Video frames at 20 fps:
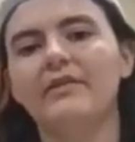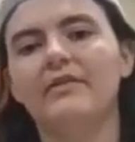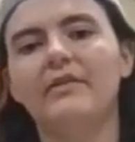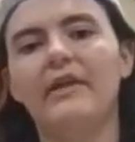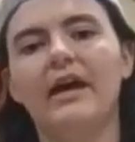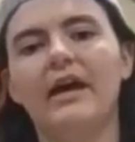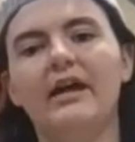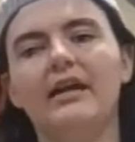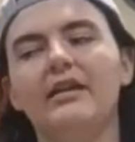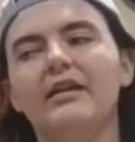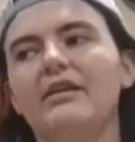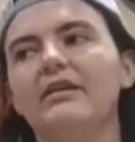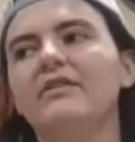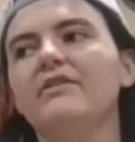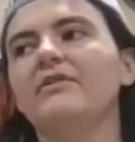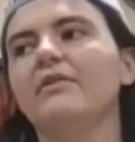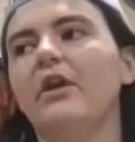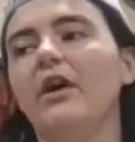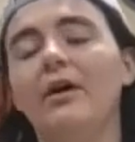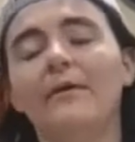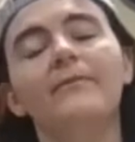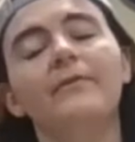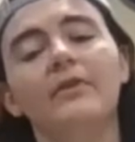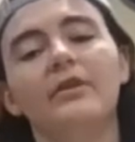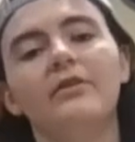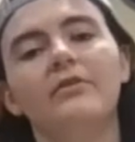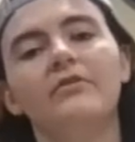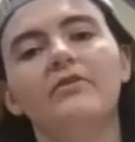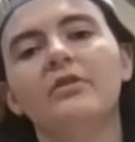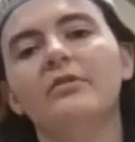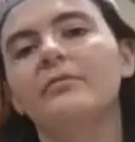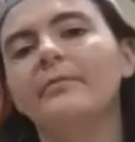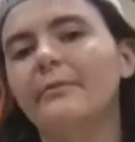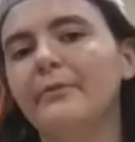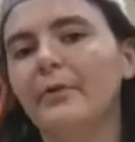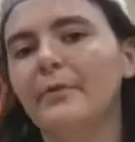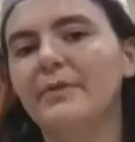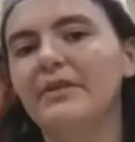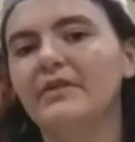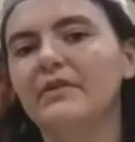that is often used in
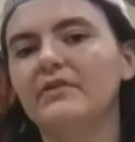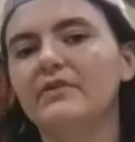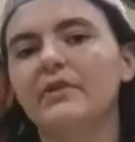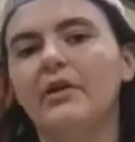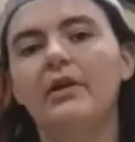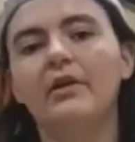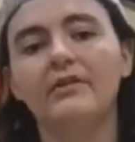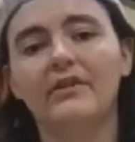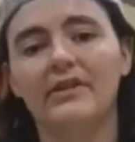performing this song.